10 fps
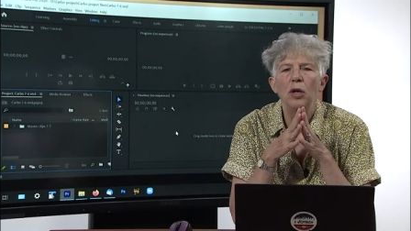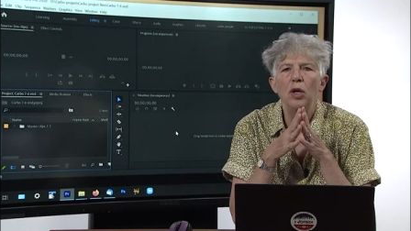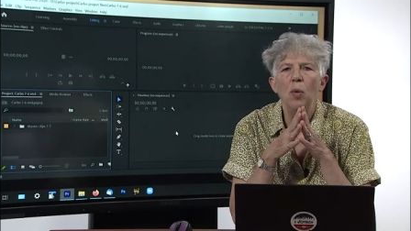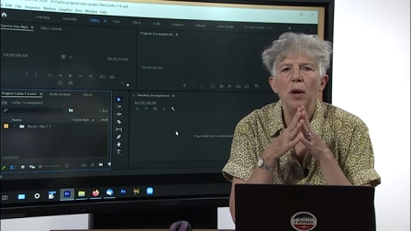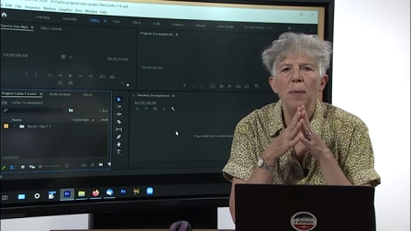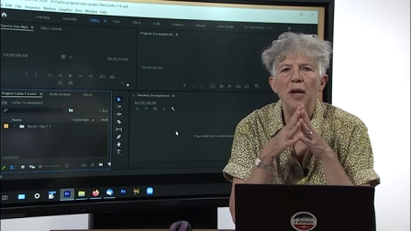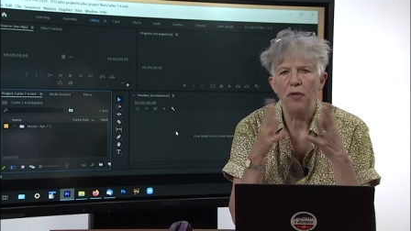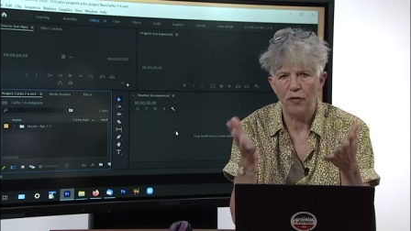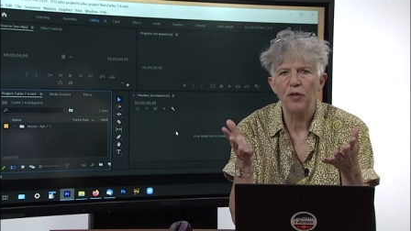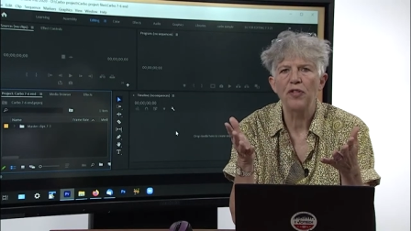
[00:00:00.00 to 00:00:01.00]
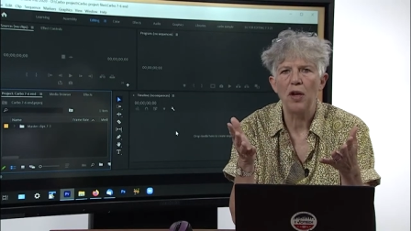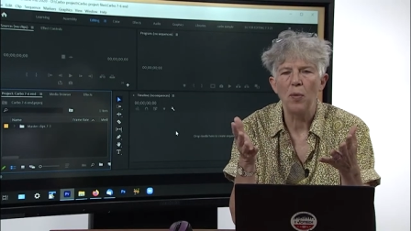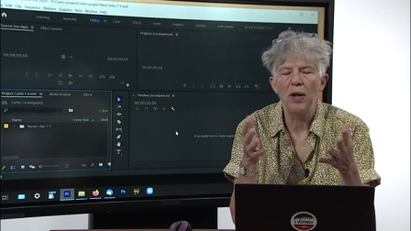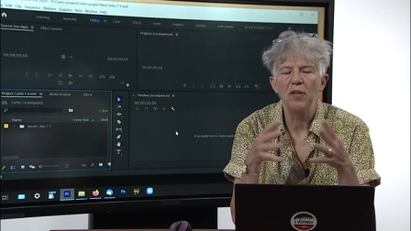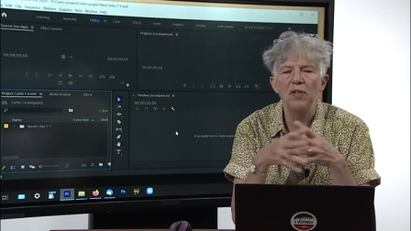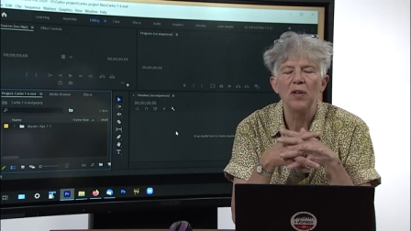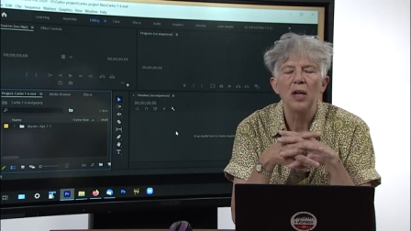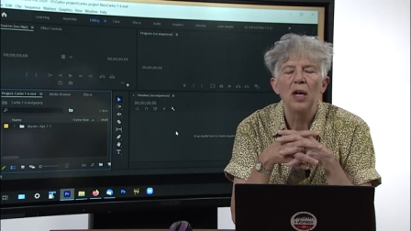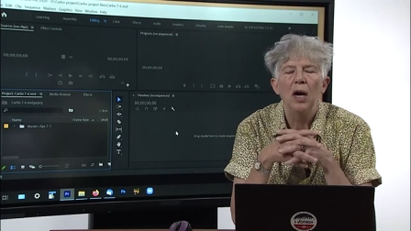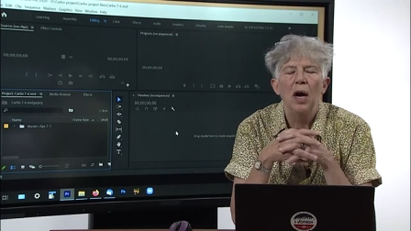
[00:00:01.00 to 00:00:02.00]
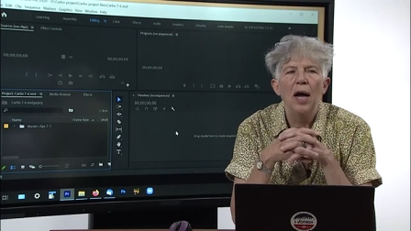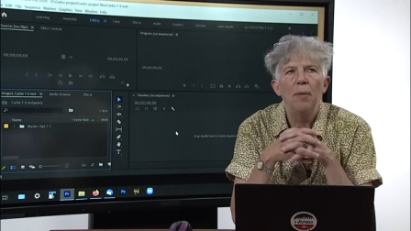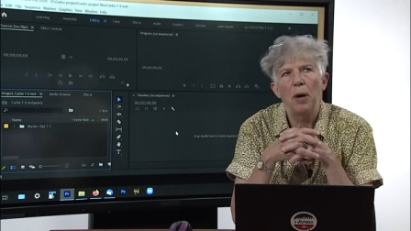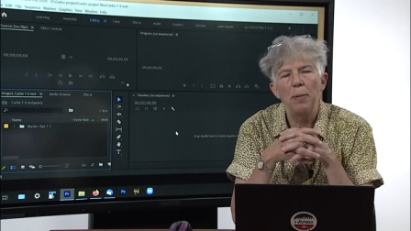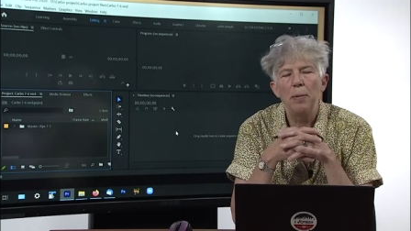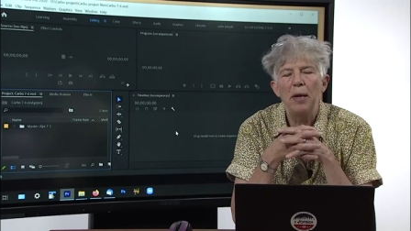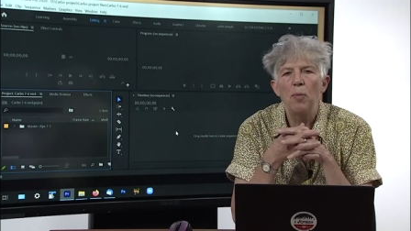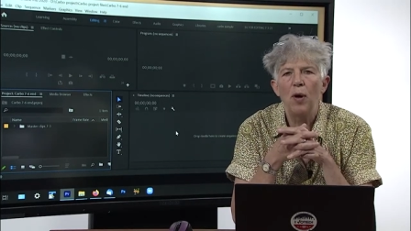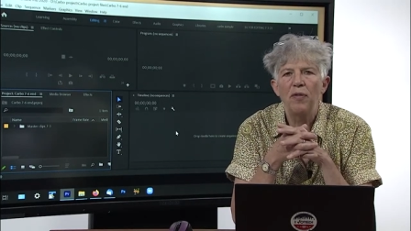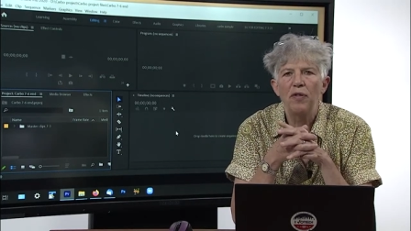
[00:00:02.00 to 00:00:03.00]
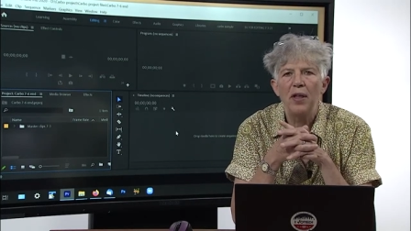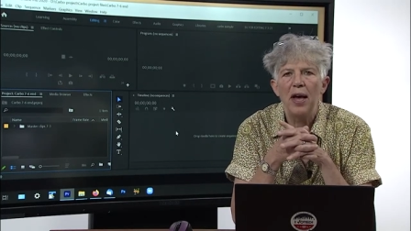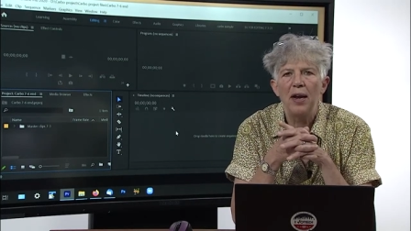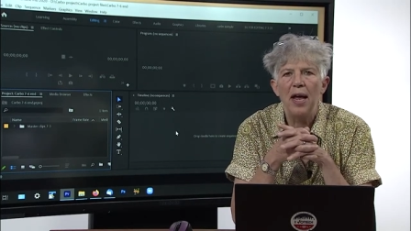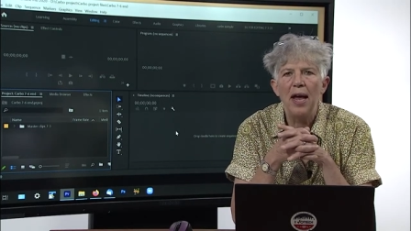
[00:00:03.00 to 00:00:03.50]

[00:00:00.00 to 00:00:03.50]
you want to make your first sequence and probably many more after that.